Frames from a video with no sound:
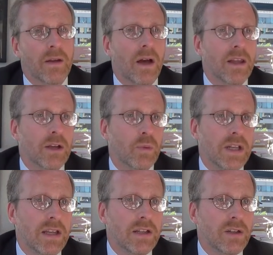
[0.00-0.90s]
I think we
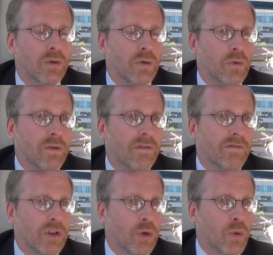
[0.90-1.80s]
need to
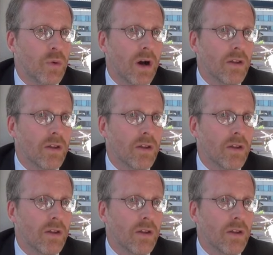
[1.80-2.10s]
view